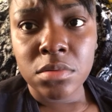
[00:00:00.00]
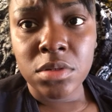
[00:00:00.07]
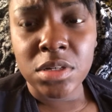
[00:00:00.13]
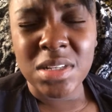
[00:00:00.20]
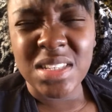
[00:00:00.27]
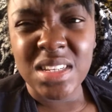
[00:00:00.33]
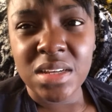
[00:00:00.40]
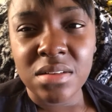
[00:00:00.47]
you
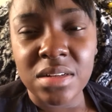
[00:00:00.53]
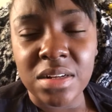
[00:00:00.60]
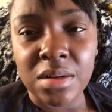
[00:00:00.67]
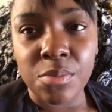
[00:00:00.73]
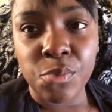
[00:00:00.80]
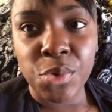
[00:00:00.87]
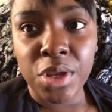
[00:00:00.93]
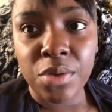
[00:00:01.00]
can tell that
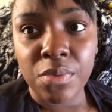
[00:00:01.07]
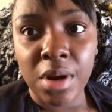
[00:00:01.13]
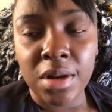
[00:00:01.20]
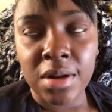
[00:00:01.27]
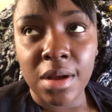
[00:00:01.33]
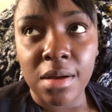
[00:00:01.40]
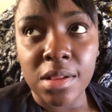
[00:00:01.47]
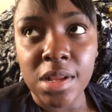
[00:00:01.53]
I'm weak right
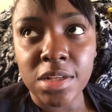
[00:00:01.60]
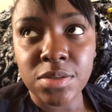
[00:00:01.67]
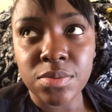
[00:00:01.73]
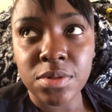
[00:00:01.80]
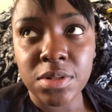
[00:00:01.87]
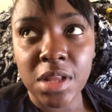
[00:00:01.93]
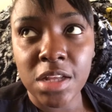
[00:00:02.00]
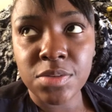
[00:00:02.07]
now and that's
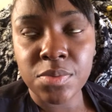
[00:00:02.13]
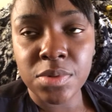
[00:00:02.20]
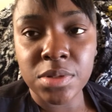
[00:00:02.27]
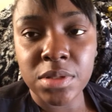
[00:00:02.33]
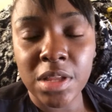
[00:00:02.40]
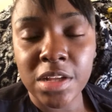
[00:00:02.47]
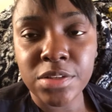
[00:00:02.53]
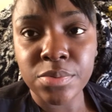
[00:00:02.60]
what that's
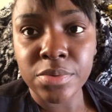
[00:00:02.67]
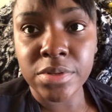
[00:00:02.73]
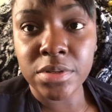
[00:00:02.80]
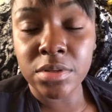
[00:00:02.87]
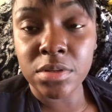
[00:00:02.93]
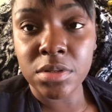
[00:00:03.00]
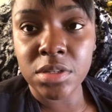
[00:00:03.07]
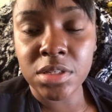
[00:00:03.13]
when that's
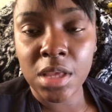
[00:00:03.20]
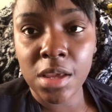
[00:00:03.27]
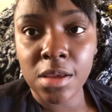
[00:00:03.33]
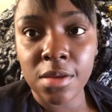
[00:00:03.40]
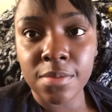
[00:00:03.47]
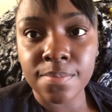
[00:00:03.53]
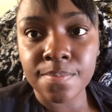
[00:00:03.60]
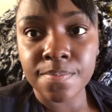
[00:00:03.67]
when
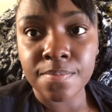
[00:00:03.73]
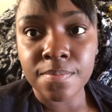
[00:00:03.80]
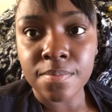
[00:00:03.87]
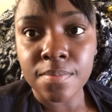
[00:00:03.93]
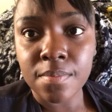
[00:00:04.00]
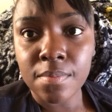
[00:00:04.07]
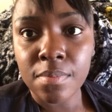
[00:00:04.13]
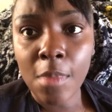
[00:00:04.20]
Satan
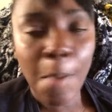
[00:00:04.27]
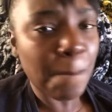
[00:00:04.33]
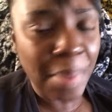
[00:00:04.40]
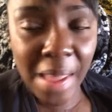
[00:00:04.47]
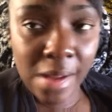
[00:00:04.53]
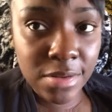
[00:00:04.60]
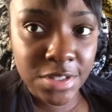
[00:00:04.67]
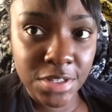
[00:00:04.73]

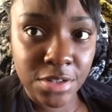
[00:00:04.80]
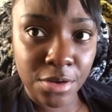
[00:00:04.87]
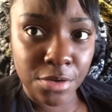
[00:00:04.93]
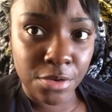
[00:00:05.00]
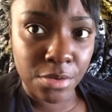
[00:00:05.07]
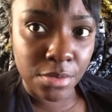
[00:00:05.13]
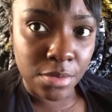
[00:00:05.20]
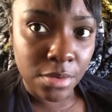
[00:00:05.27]
pounces
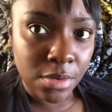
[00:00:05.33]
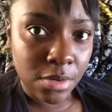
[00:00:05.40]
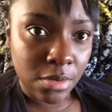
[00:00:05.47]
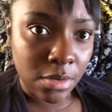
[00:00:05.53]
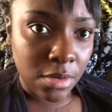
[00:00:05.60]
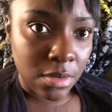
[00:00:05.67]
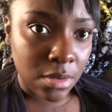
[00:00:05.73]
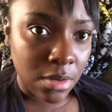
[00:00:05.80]
on you.
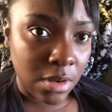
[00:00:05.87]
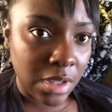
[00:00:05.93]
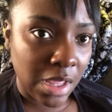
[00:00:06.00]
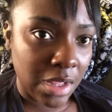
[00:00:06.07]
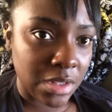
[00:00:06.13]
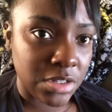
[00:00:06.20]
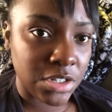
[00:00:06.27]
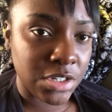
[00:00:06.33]

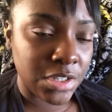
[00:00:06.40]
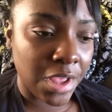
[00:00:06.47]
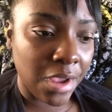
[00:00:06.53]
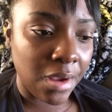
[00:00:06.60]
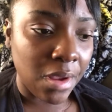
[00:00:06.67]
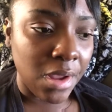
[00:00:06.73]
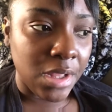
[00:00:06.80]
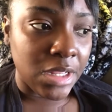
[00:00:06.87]
Okay, it's just
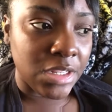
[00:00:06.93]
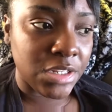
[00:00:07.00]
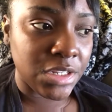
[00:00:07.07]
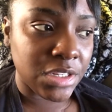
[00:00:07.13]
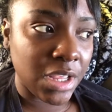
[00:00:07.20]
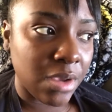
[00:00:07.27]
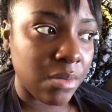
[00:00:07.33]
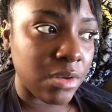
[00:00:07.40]
like this
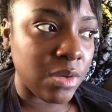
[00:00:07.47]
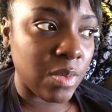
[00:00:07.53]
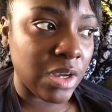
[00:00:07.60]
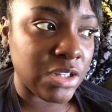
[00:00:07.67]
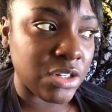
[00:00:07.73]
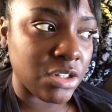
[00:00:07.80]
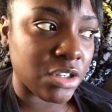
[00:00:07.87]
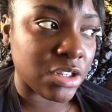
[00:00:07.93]
is like when you
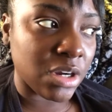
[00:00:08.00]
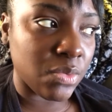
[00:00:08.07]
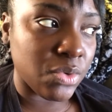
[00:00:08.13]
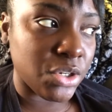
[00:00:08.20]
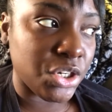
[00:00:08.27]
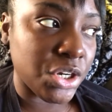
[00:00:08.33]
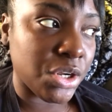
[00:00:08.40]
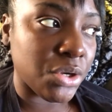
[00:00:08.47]
watch a
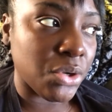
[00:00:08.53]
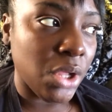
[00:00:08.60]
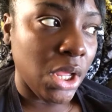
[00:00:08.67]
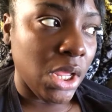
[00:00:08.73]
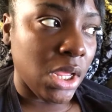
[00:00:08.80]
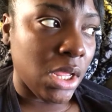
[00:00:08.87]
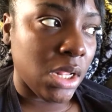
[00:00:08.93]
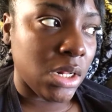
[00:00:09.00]
Discovery Channel
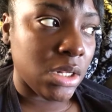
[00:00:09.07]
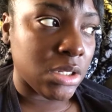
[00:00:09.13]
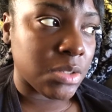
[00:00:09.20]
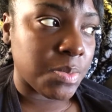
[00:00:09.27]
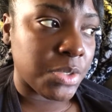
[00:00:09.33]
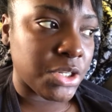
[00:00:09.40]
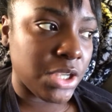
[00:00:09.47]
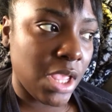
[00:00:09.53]
and there's
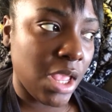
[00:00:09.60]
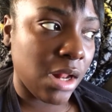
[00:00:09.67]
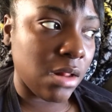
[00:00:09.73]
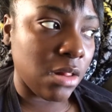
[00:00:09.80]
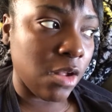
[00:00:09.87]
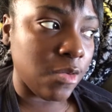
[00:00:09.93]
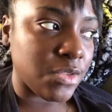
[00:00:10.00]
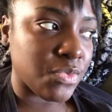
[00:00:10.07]
a bunch of
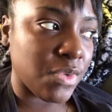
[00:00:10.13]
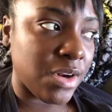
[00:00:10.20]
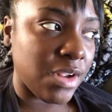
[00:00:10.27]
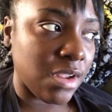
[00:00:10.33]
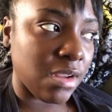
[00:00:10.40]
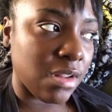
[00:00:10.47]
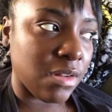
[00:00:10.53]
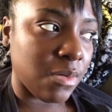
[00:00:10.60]
antelopes
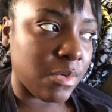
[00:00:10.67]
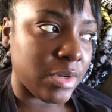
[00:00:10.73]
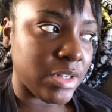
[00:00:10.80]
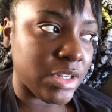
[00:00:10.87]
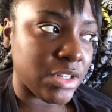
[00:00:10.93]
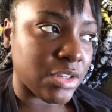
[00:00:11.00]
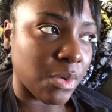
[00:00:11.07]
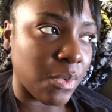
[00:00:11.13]
running and the one
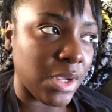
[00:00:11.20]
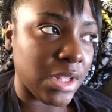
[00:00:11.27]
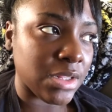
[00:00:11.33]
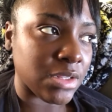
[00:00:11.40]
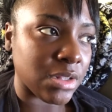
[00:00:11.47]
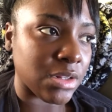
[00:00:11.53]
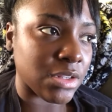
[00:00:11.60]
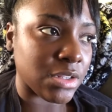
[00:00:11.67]
that's the
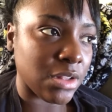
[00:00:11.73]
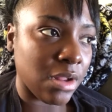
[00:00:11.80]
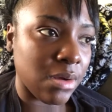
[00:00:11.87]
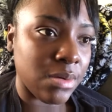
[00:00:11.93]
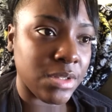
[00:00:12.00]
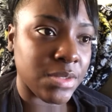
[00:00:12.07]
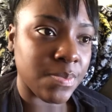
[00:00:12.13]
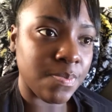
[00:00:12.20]
weakest and the
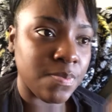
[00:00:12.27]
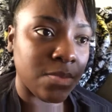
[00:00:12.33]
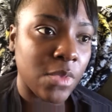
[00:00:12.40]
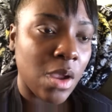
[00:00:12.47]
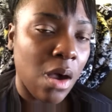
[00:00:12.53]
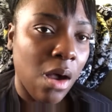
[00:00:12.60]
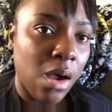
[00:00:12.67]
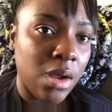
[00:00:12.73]
slowest,
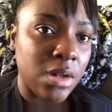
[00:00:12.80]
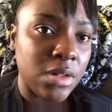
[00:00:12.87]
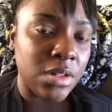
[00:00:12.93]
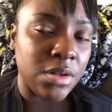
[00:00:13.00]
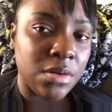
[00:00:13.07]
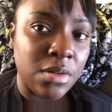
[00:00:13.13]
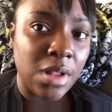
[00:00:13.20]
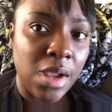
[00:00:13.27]
all the
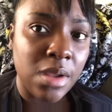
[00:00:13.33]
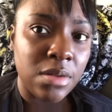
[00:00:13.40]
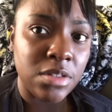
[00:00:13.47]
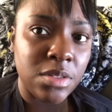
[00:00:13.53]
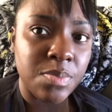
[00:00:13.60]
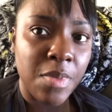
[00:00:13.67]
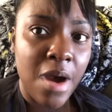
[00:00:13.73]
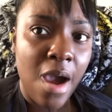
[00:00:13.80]
little
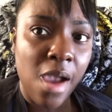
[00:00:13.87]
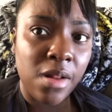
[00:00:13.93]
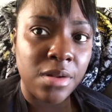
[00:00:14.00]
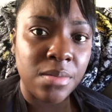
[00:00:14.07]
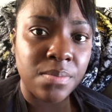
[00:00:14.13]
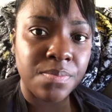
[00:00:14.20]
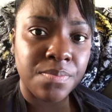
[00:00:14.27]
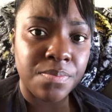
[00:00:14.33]
lions behind
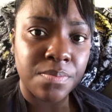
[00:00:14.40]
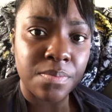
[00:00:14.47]
them,